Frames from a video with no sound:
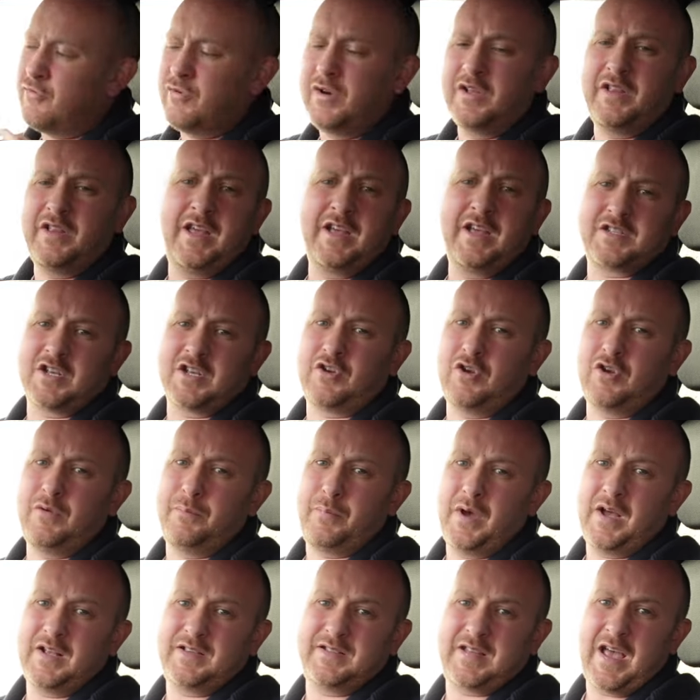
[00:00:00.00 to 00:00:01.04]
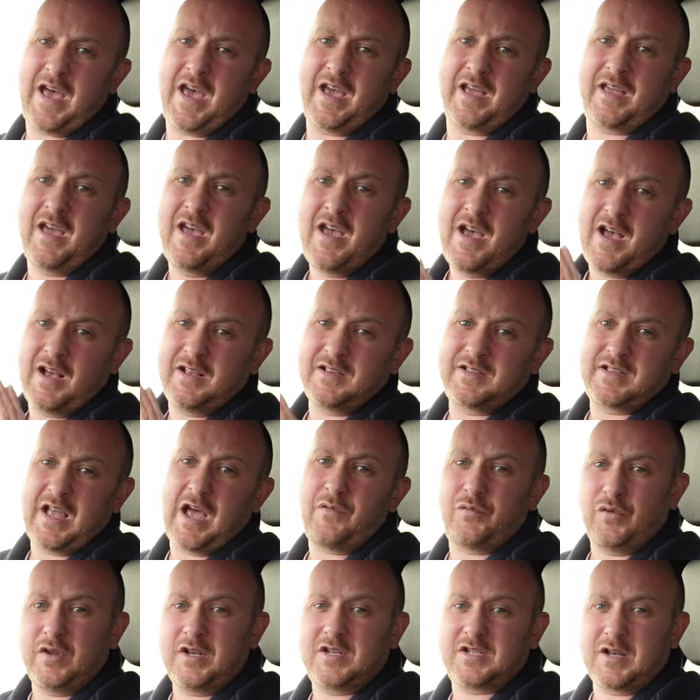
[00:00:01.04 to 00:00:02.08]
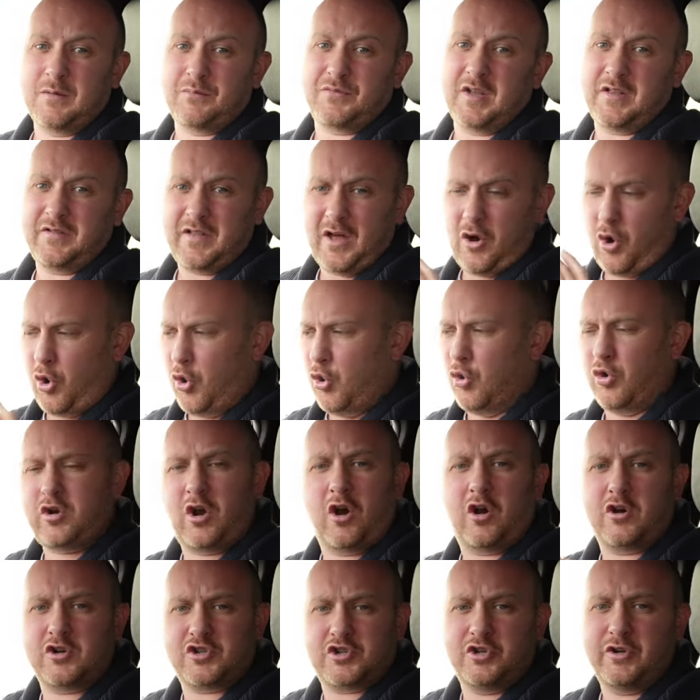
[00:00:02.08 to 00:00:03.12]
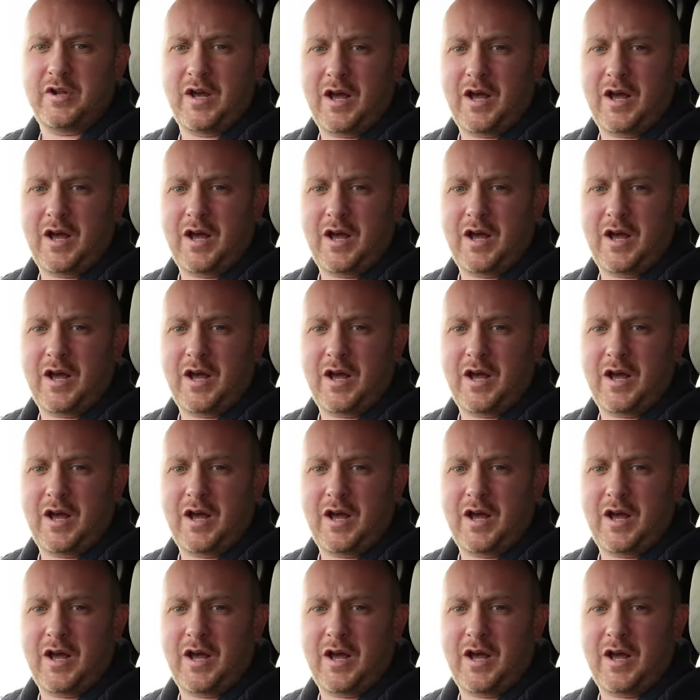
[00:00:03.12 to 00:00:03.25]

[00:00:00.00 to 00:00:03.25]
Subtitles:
Really is a good bit of tech and definitely something that all cars should